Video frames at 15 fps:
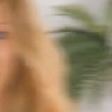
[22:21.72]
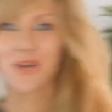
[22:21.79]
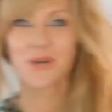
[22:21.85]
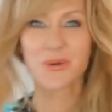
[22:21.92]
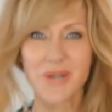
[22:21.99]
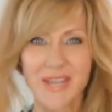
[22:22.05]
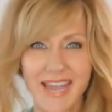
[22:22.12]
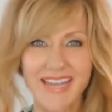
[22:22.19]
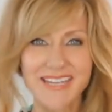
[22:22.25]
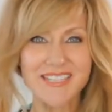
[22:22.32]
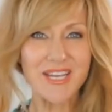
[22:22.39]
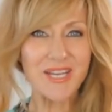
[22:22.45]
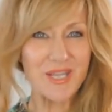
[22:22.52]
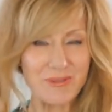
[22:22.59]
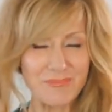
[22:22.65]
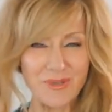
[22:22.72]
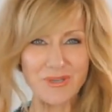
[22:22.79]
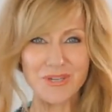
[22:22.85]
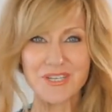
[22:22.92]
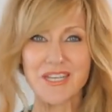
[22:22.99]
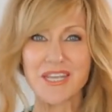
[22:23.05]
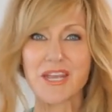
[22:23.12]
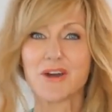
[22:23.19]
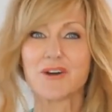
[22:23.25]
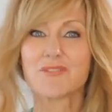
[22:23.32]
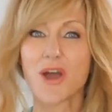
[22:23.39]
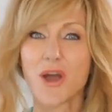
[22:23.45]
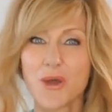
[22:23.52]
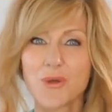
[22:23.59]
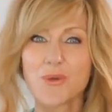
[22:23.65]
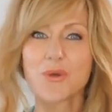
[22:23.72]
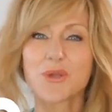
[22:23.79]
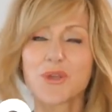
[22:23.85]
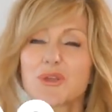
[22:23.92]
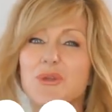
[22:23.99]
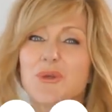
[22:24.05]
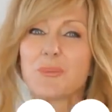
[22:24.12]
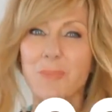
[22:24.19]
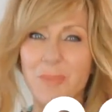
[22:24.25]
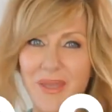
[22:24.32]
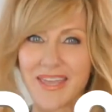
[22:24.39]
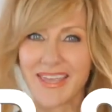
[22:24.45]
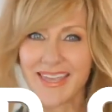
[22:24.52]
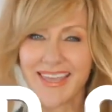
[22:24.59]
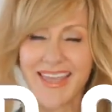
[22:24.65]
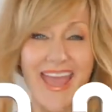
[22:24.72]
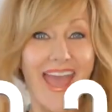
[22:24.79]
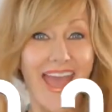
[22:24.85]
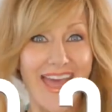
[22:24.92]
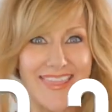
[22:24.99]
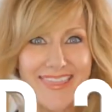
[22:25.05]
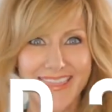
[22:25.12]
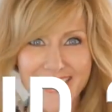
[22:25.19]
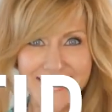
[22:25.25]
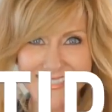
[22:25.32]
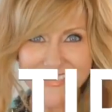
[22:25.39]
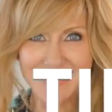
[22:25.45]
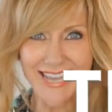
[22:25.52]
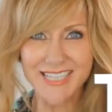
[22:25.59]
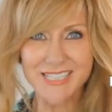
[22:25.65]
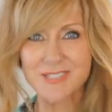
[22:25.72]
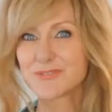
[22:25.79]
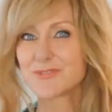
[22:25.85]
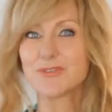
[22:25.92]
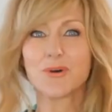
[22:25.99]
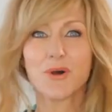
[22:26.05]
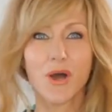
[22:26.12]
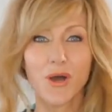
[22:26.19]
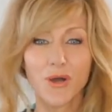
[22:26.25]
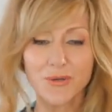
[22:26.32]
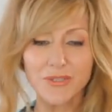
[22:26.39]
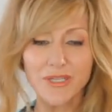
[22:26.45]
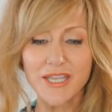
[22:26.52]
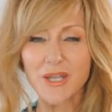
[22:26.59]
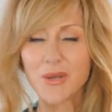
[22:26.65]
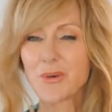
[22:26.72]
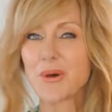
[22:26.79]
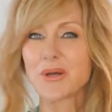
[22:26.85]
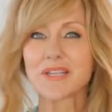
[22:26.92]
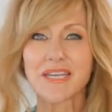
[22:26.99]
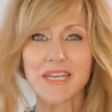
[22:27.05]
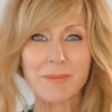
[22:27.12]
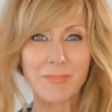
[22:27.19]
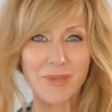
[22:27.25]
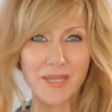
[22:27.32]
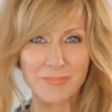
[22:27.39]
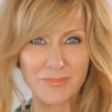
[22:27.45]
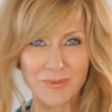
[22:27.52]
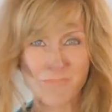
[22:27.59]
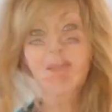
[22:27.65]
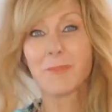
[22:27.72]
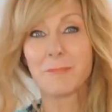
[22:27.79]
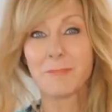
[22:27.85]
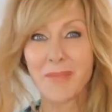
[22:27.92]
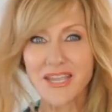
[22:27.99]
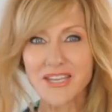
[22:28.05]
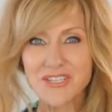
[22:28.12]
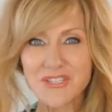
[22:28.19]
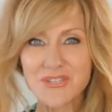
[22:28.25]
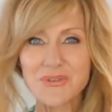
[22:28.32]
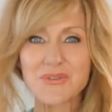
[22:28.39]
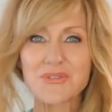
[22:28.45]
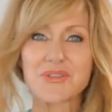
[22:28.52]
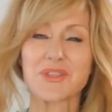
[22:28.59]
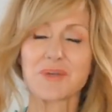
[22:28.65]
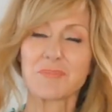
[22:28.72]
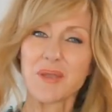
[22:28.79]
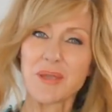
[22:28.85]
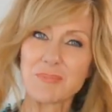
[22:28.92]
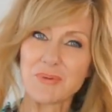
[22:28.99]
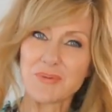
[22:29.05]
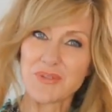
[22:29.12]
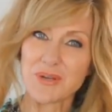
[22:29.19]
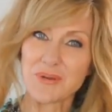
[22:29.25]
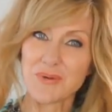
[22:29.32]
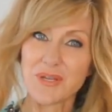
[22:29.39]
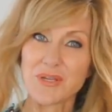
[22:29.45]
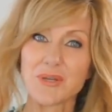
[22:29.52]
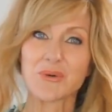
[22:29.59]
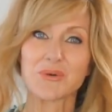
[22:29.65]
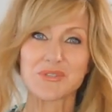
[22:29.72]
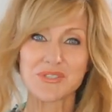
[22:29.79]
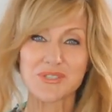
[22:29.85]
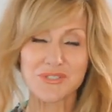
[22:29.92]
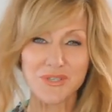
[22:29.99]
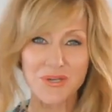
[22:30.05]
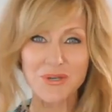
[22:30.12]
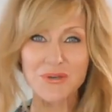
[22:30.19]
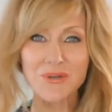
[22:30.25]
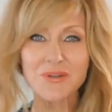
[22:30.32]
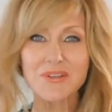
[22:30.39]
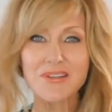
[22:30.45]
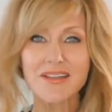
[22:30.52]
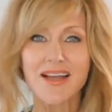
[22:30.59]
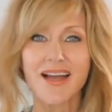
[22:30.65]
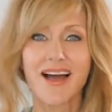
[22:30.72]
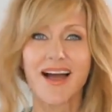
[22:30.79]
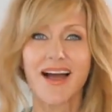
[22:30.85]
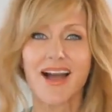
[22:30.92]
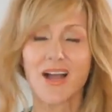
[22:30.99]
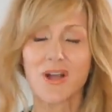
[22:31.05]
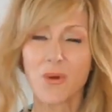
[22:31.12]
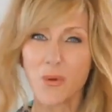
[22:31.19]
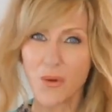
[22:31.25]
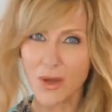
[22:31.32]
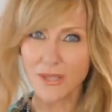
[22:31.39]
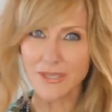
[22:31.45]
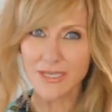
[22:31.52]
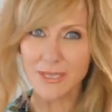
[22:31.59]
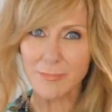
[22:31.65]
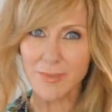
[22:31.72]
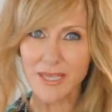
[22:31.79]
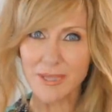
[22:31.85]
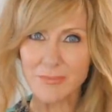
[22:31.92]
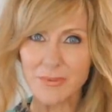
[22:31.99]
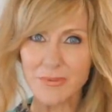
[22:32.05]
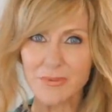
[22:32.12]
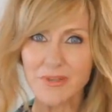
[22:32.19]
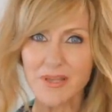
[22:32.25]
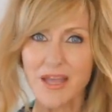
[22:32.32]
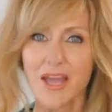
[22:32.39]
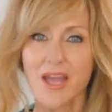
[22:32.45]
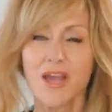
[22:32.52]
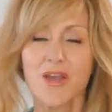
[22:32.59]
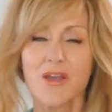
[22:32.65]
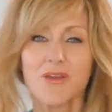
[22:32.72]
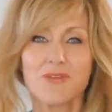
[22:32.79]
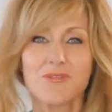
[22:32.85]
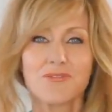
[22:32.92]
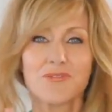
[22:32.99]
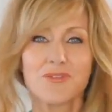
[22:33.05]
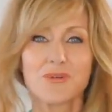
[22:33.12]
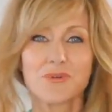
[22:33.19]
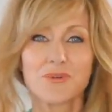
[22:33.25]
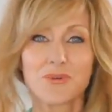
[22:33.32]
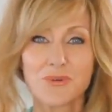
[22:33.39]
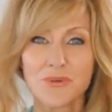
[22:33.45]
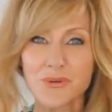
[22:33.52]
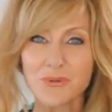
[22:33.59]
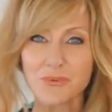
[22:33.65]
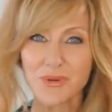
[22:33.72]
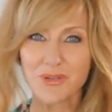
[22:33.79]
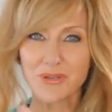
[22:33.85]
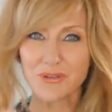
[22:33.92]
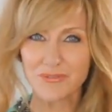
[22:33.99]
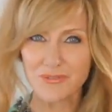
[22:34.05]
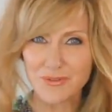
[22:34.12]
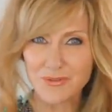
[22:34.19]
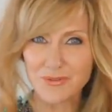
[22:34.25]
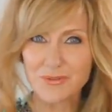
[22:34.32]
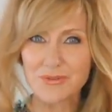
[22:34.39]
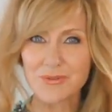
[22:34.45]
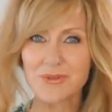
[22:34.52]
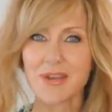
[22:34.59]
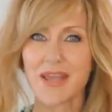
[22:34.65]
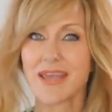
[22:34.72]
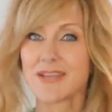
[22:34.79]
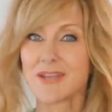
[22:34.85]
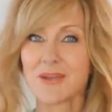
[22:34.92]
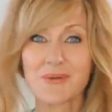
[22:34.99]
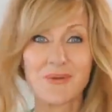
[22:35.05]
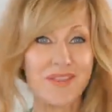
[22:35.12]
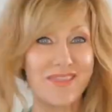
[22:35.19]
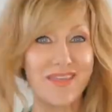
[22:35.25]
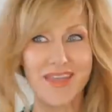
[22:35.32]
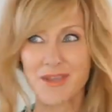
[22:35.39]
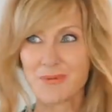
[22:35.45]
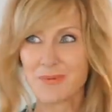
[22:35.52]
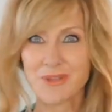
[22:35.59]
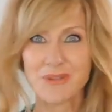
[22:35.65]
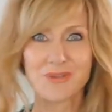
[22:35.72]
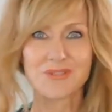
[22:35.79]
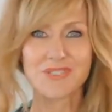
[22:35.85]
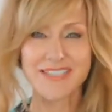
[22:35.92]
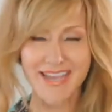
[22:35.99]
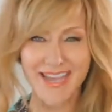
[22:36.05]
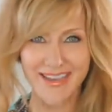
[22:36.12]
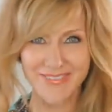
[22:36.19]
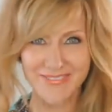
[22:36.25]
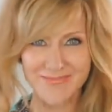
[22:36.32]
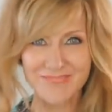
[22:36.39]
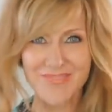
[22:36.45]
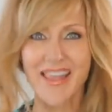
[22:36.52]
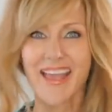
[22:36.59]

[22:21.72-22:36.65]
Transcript: Create a community of OQP, and that stands for Only Quality People. Make sure that the people that are in your circle are quality people who feel good when you feel good and who are there when you're down.